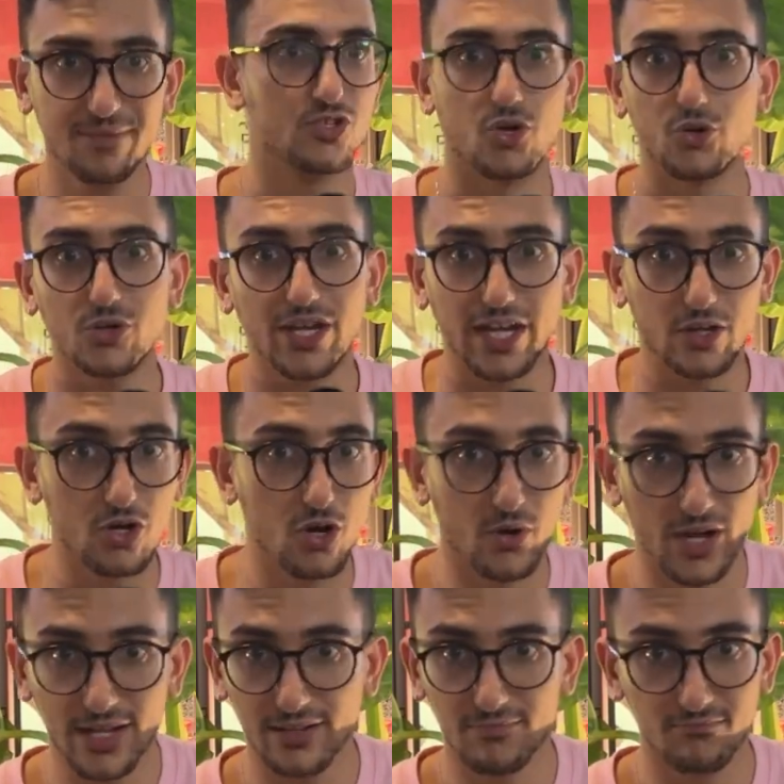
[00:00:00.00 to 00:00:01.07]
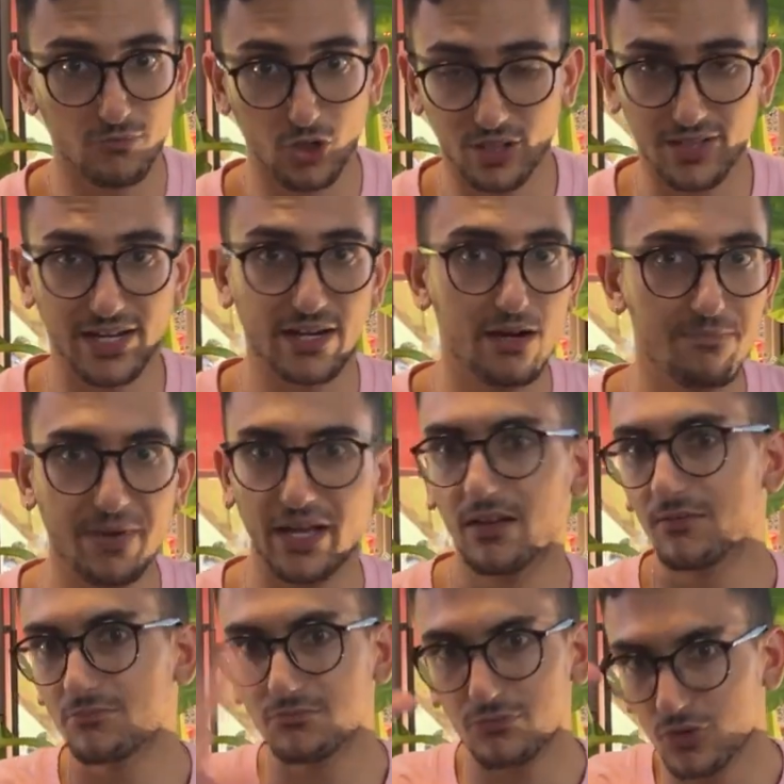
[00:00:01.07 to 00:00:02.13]
So you can go and look that up
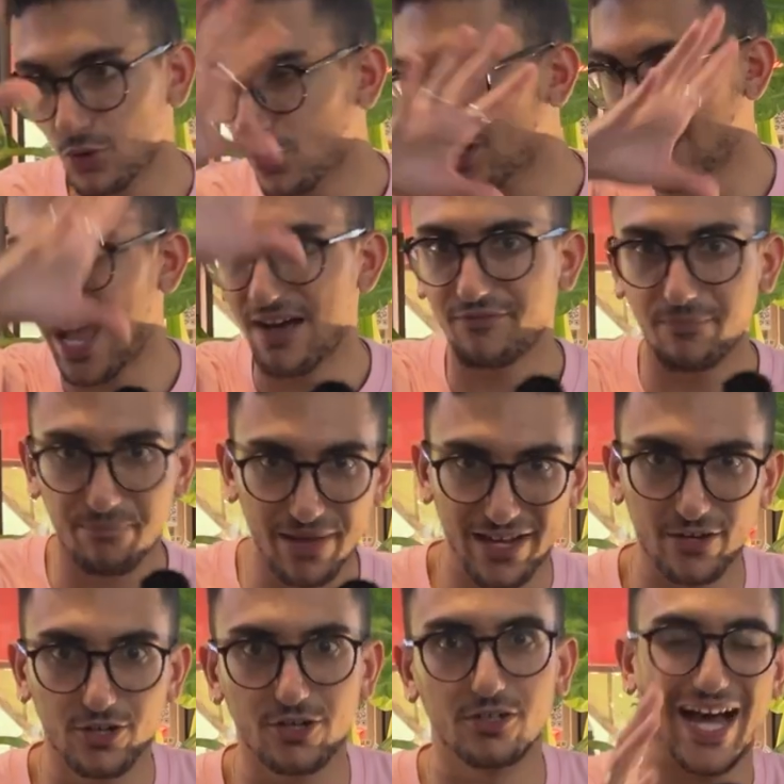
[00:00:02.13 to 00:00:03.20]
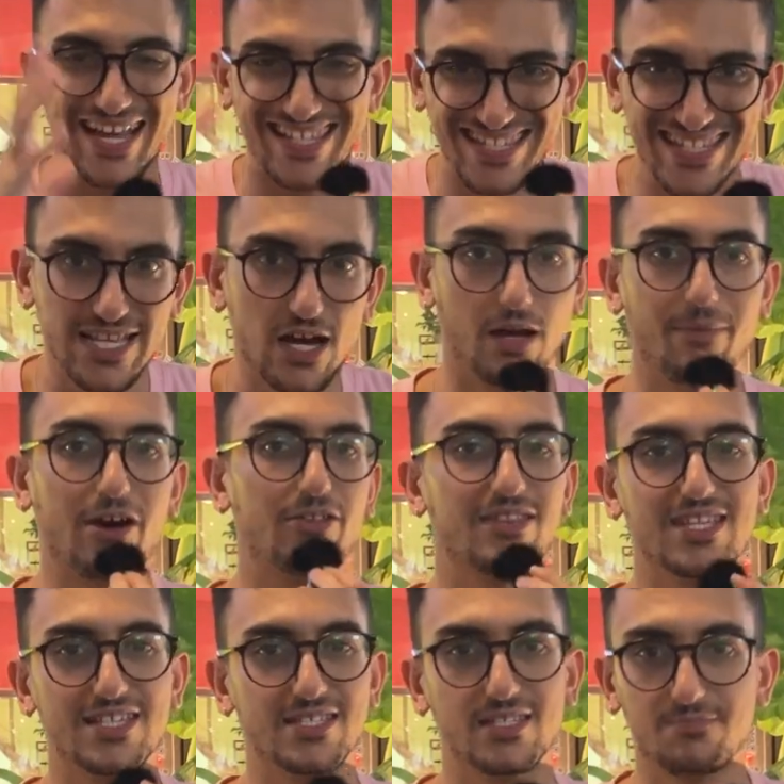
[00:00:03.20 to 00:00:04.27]
and you will have a better idea about
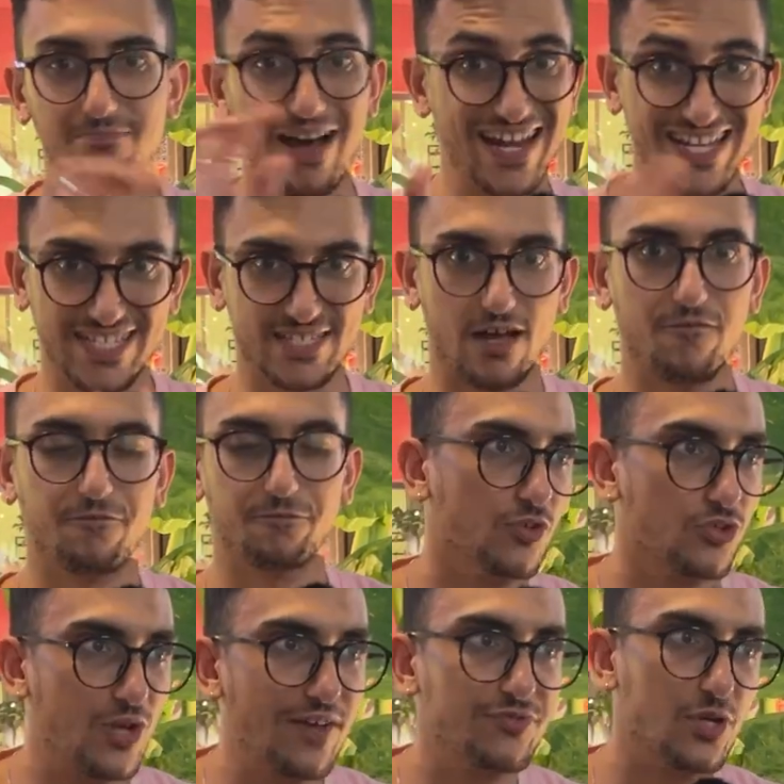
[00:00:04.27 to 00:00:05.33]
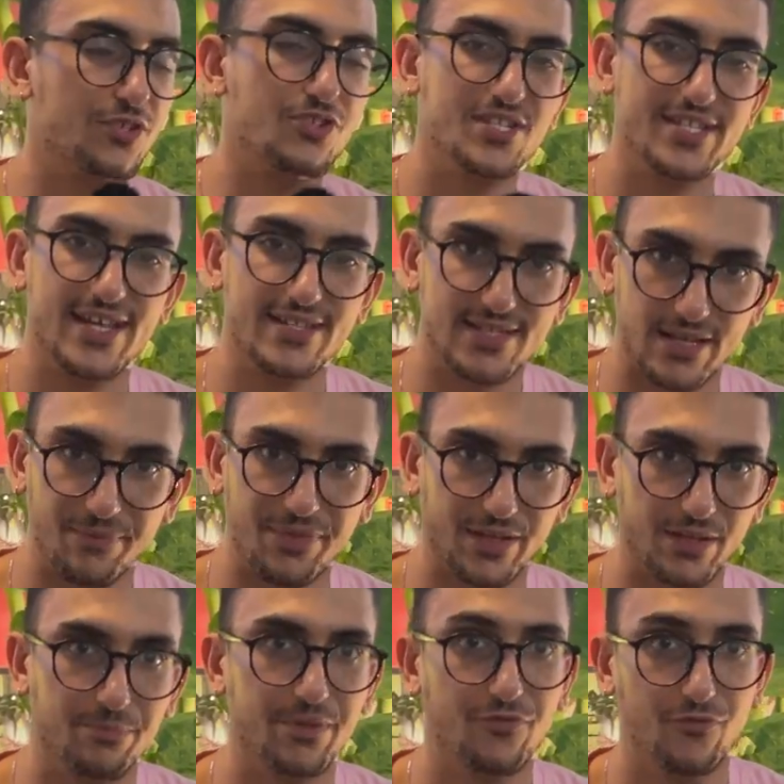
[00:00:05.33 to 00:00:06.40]
these money stuff. You have to understand
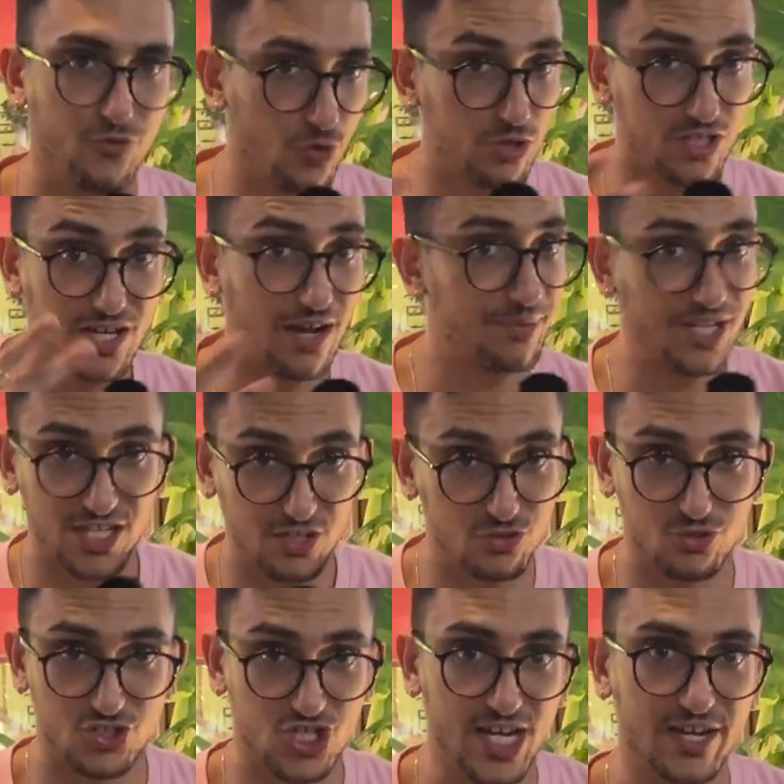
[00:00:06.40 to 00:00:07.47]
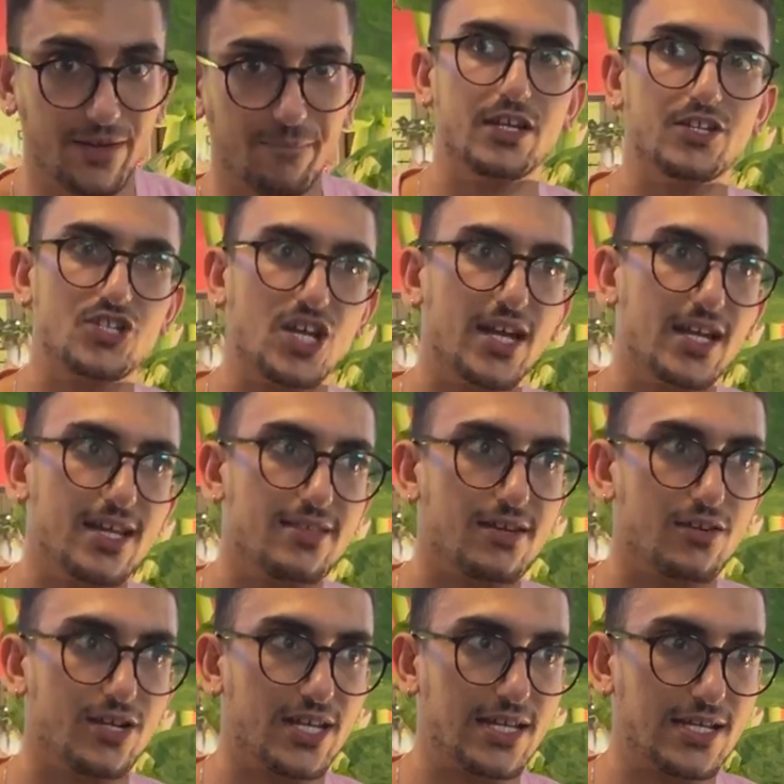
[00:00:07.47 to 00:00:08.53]
something before coming here to China. In China,
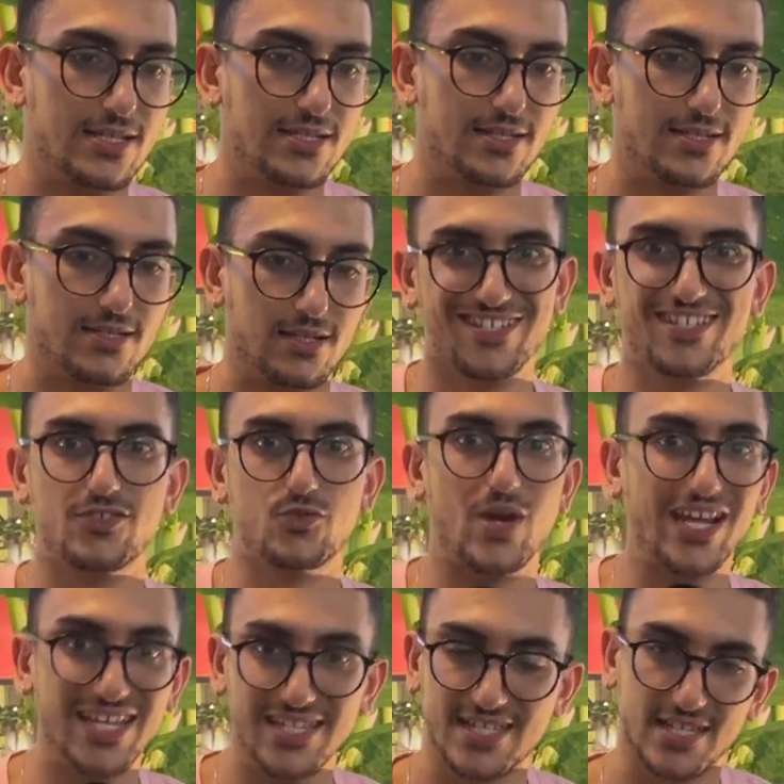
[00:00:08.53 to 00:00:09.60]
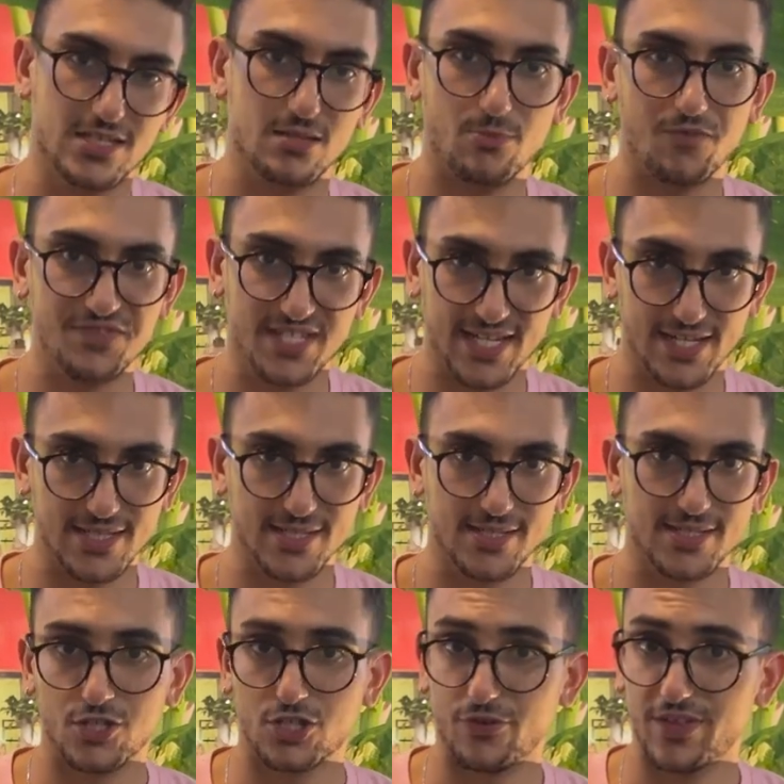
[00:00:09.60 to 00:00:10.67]
there is this ranking system of cities.
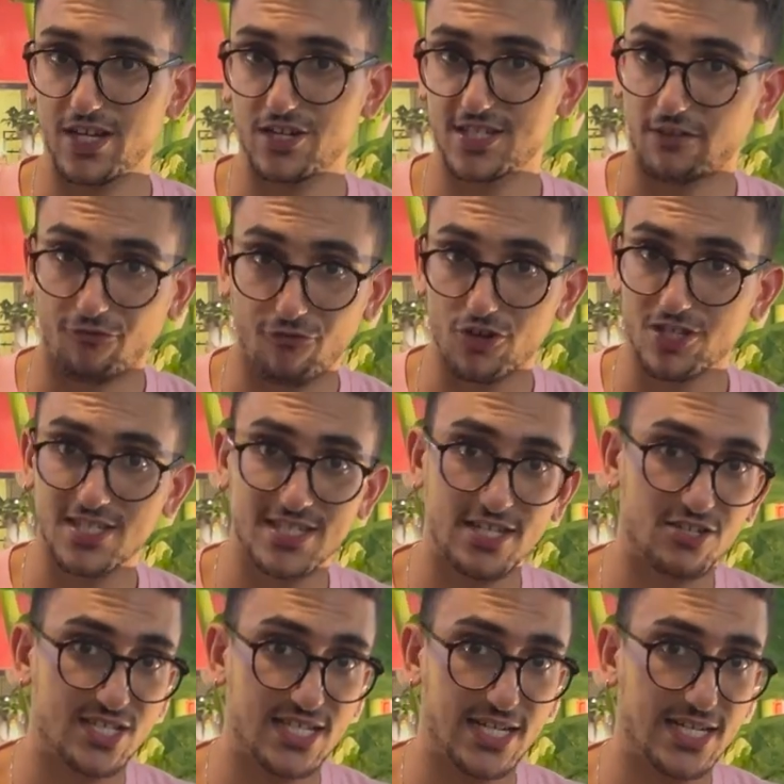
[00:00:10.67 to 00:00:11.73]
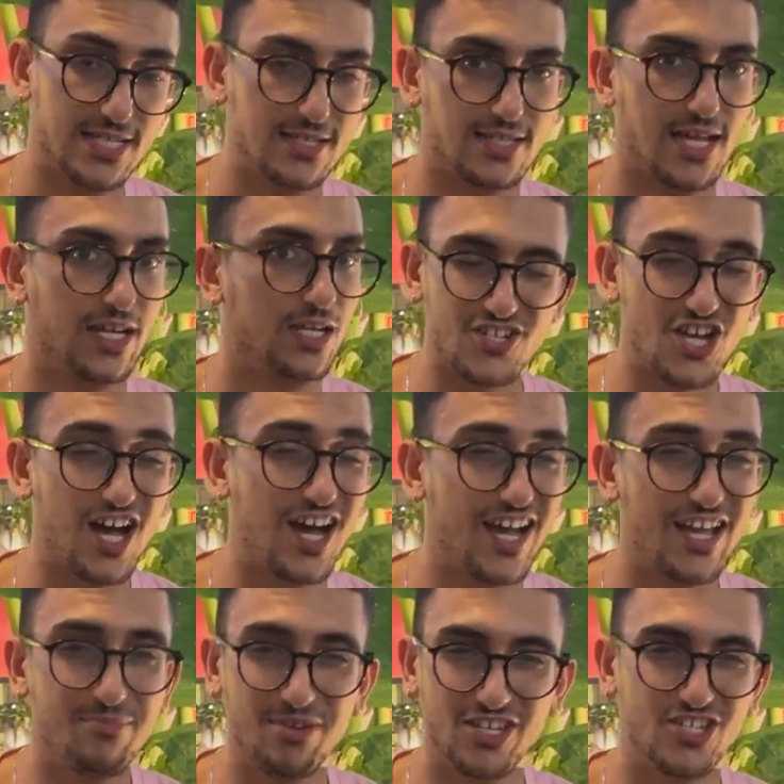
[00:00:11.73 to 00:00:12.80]
So there's first tier cities like
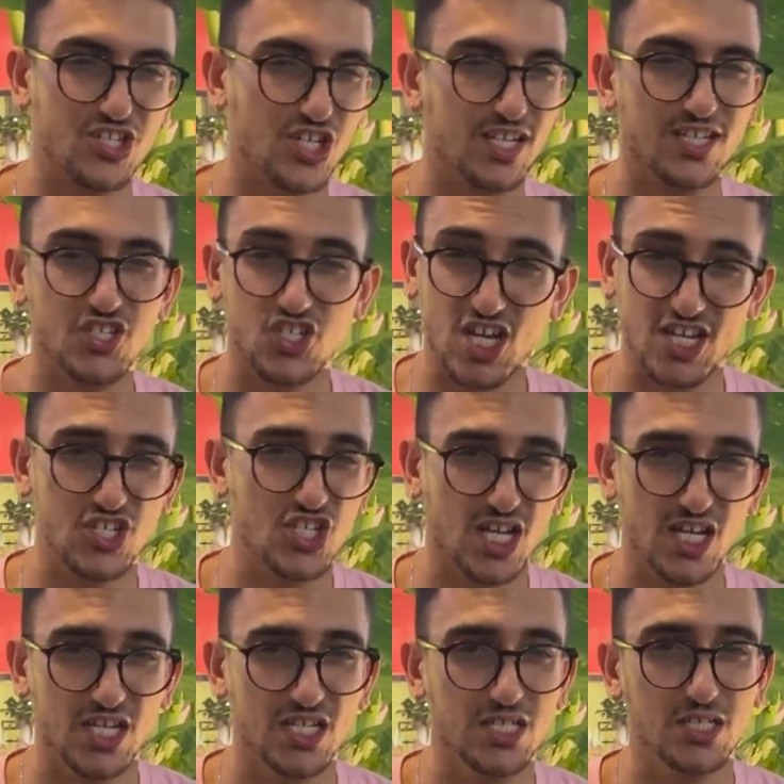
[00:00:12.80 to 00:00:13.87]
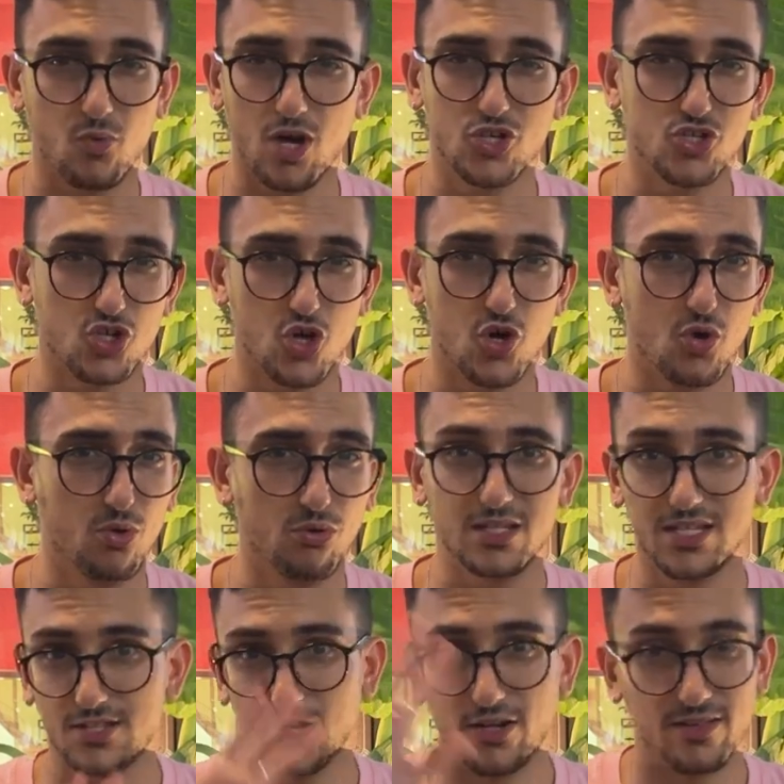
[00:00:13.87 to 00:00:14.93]
Shanghai, Beijing, Shenzhen, Guangzhou.
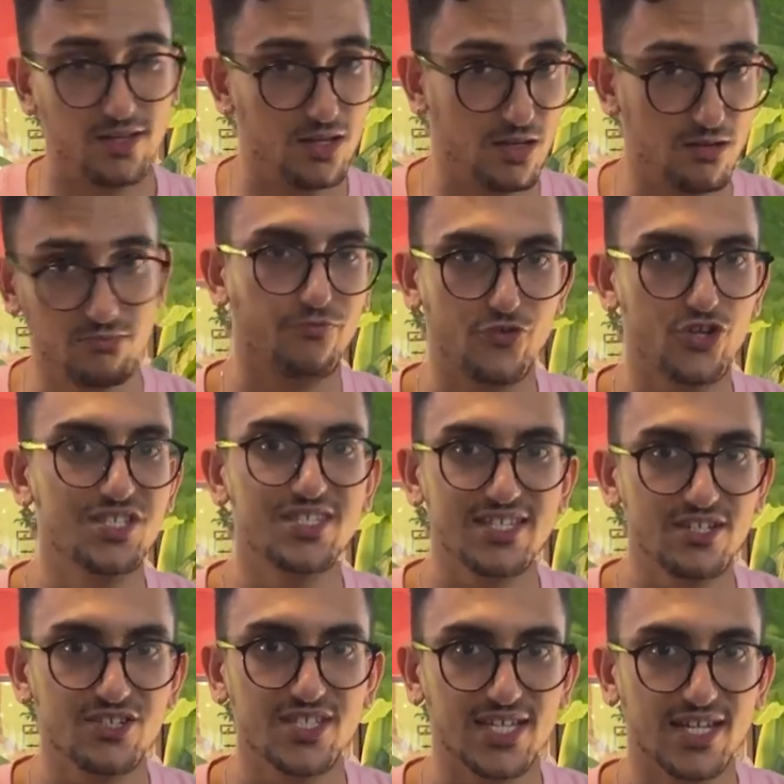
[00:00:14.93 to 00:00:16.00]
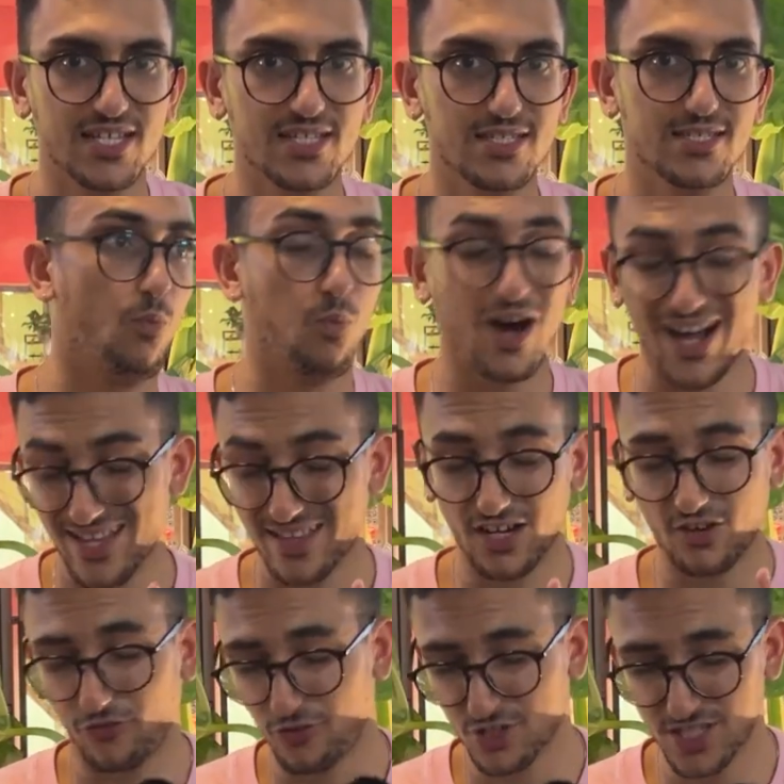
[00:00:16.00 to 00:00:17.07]
These are the first tier cities. Why they are
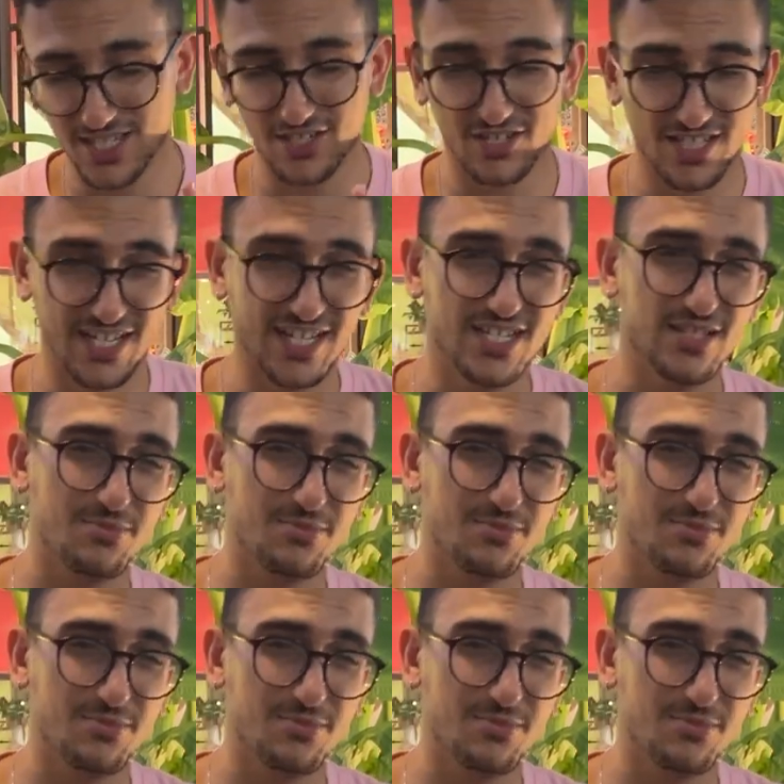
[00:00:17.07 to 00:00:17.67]
first tier cities?